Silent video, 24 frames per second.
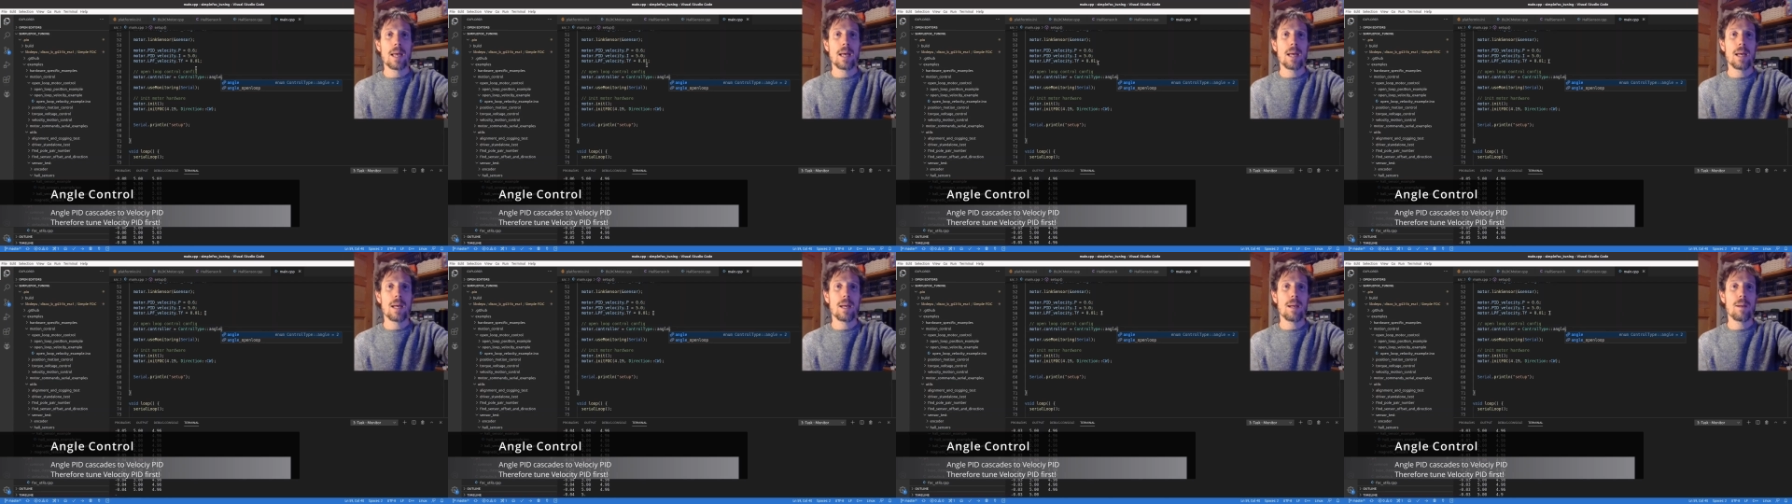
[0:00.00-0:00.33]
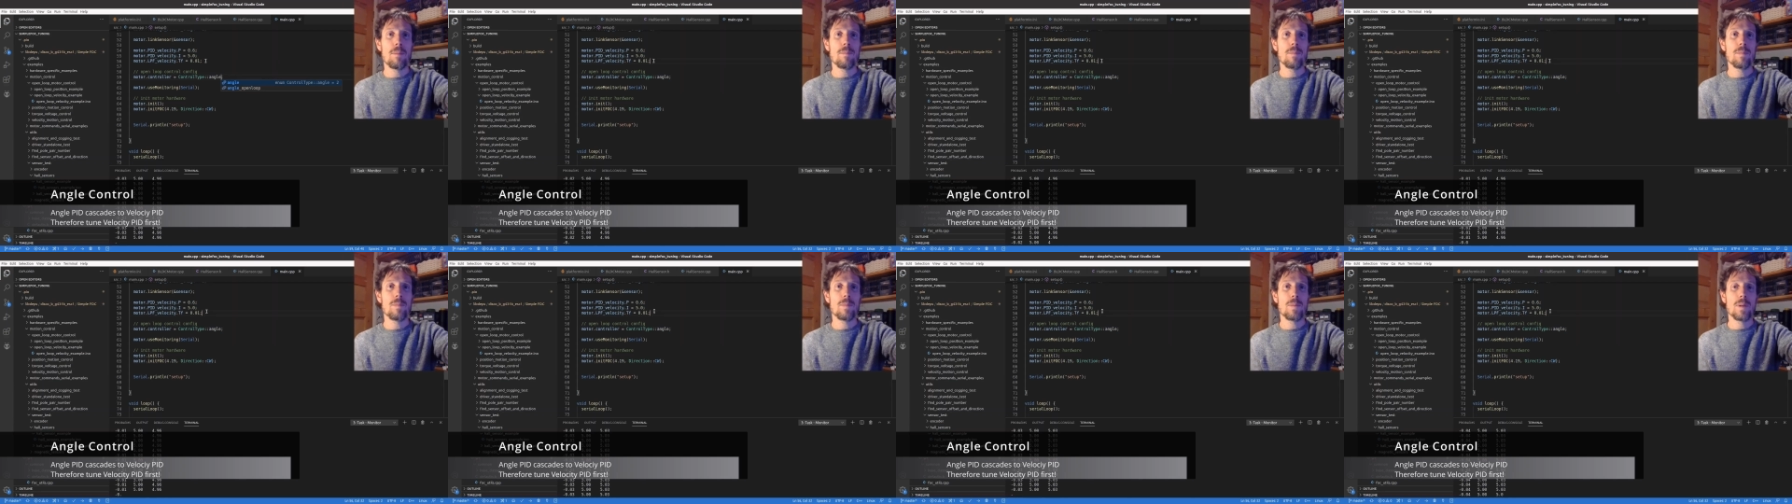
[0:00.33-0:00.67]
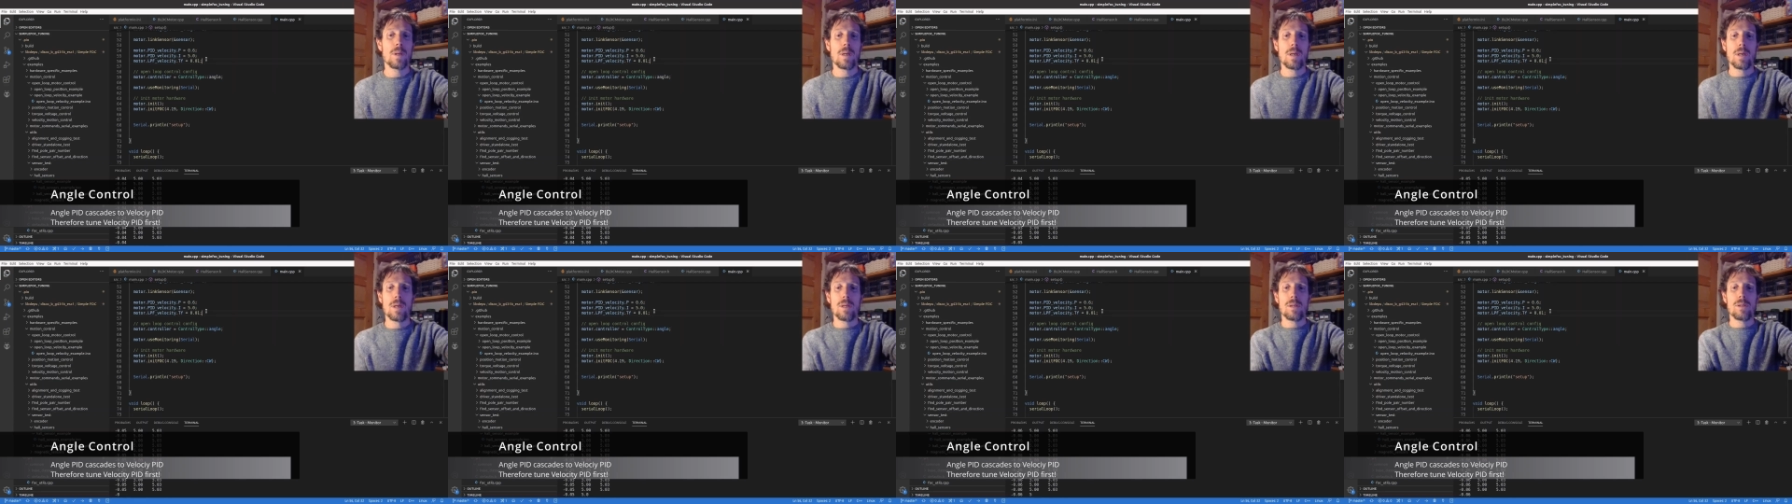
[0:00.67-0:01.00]
Um,
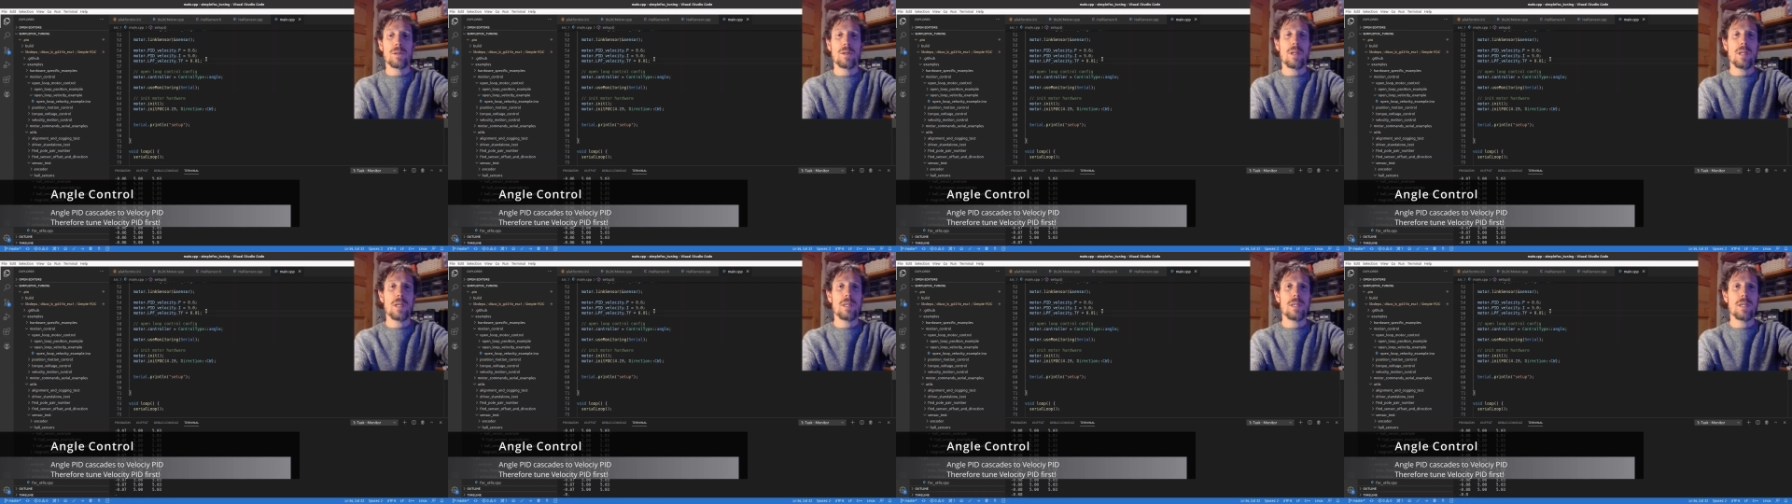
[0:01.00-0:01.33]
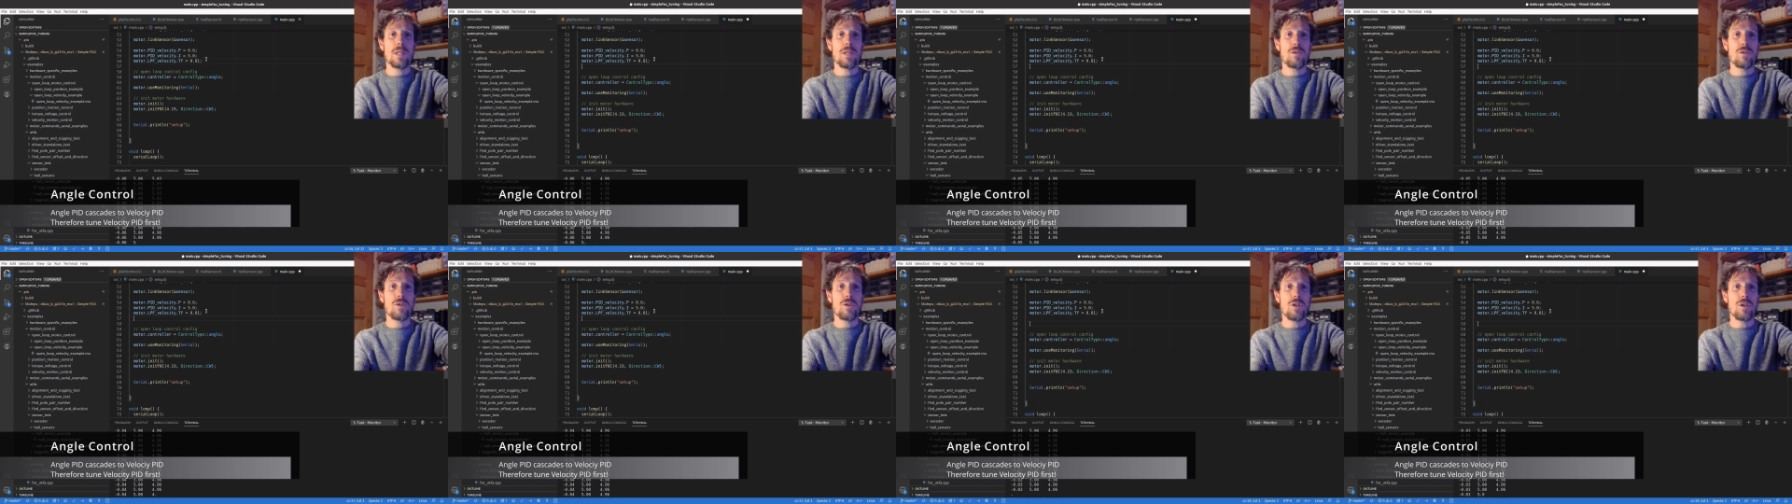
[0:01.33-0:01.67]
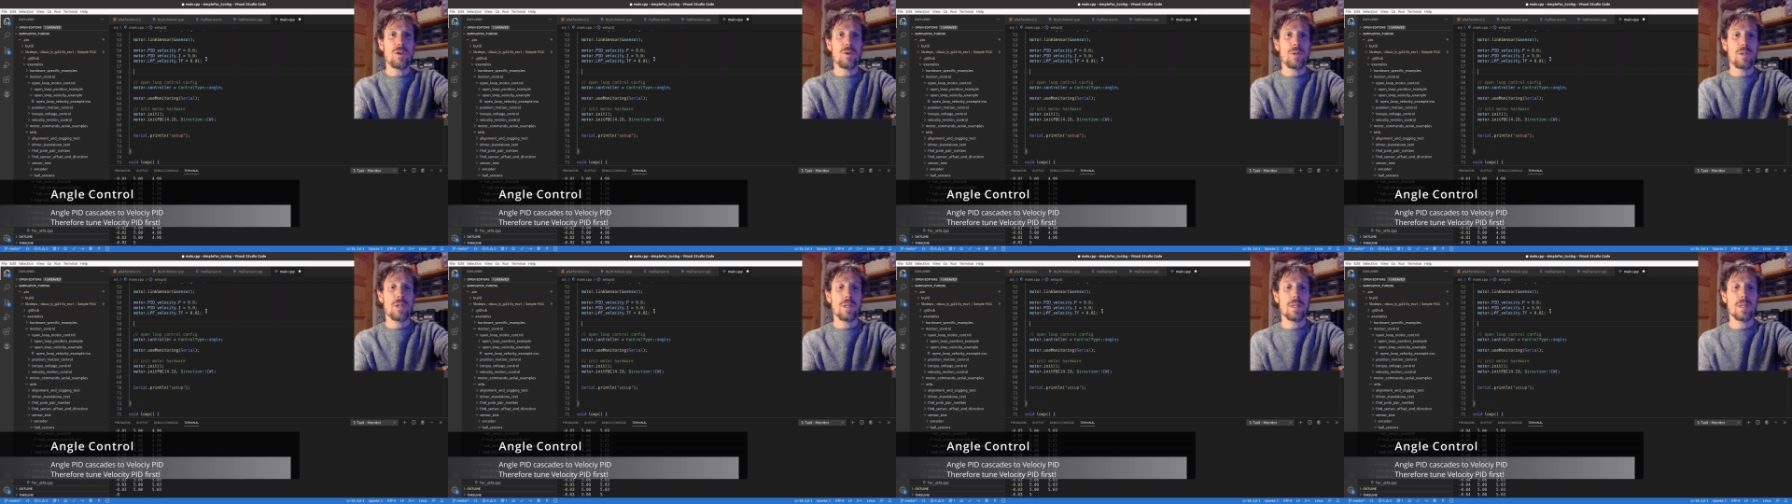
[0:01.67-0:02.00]
so this
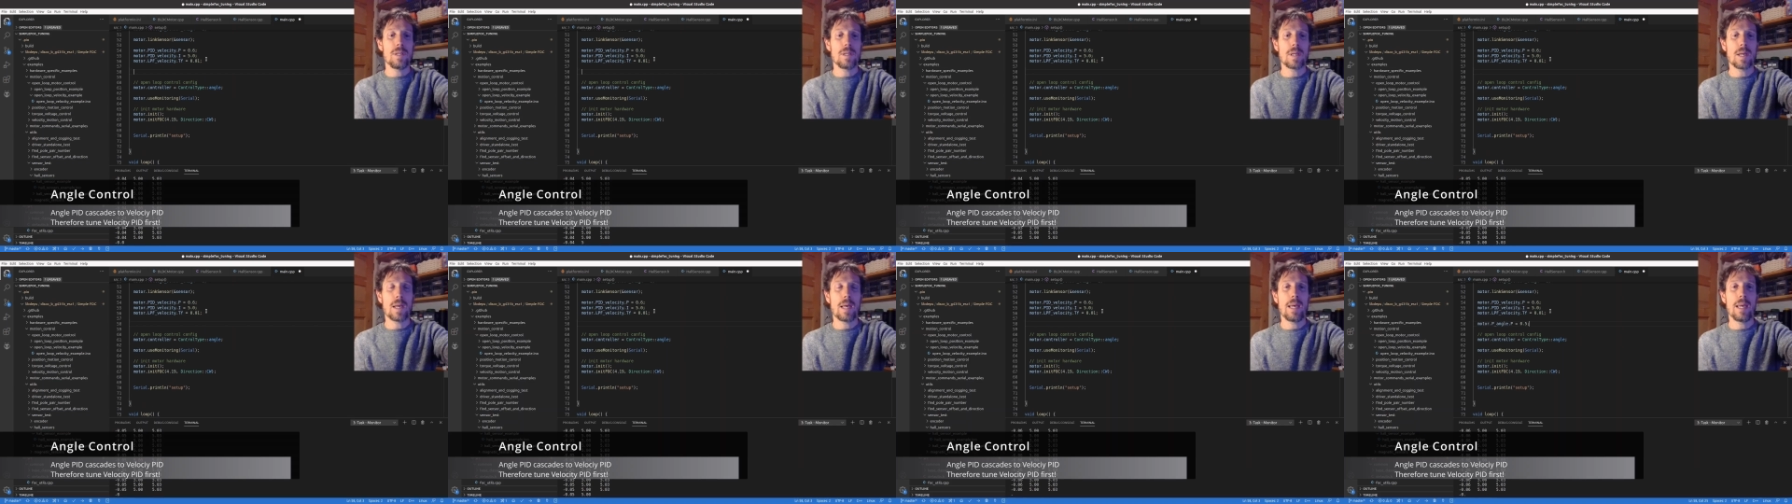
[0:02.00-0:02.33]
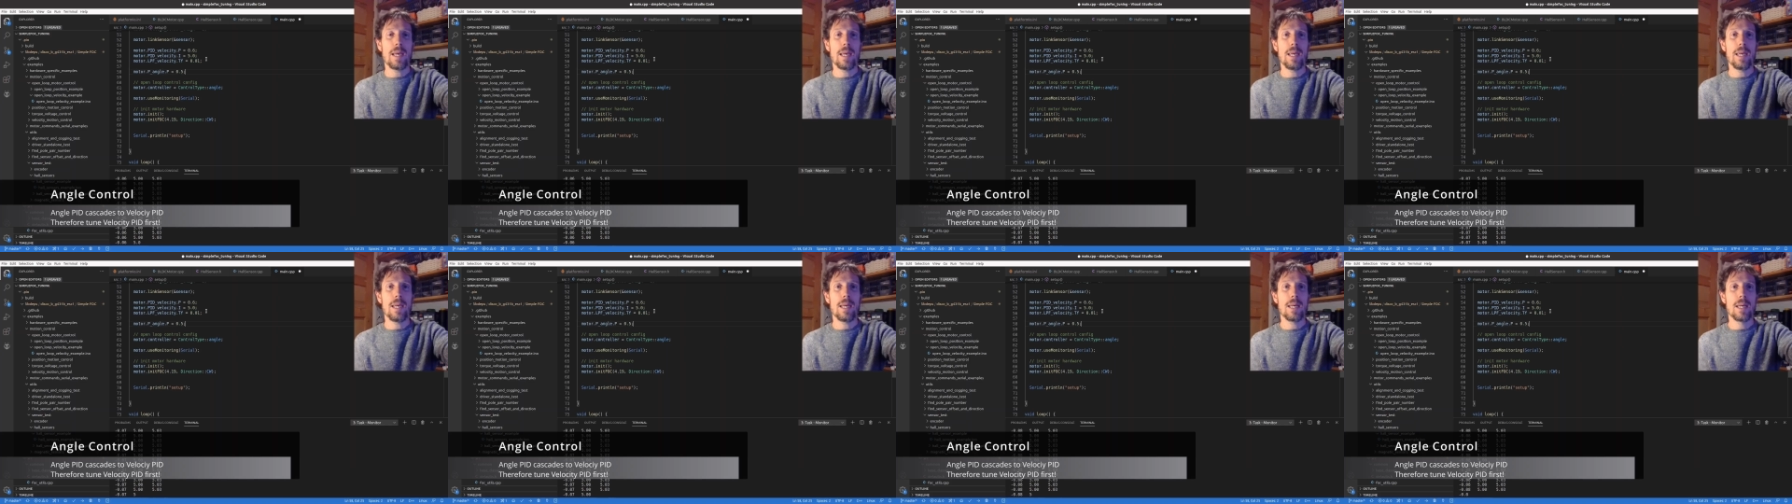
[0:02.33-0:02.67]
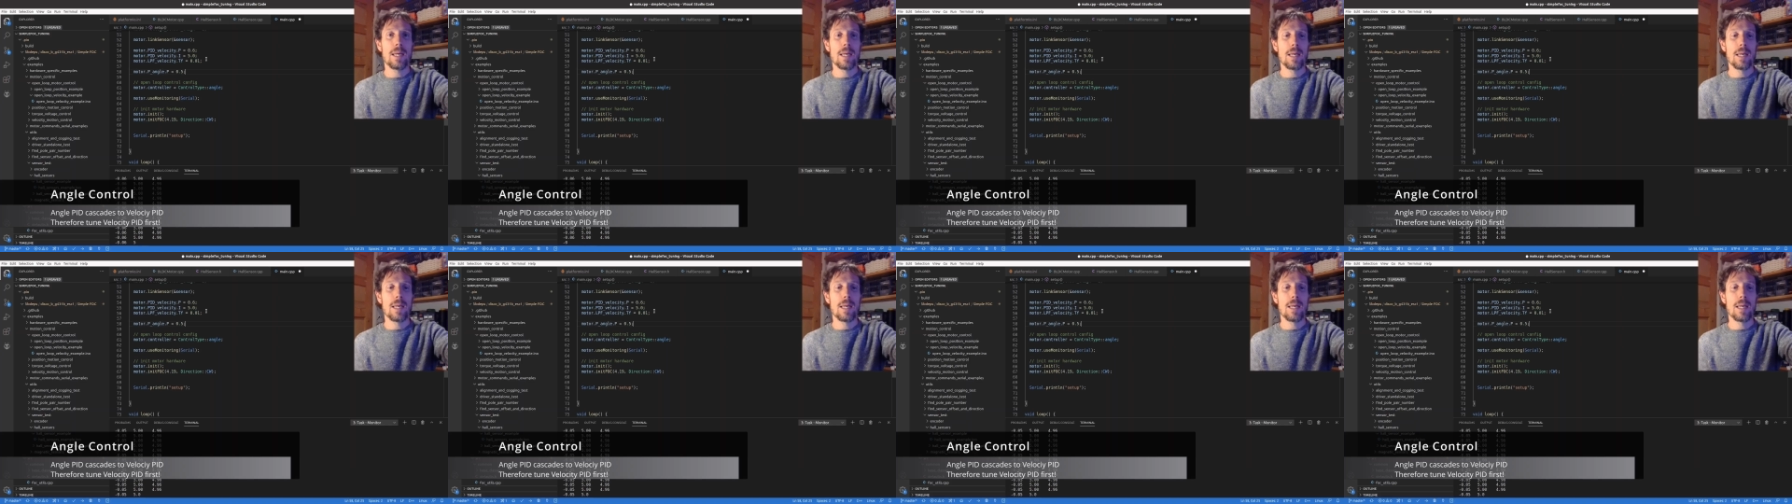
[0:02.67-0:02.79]
introduces a,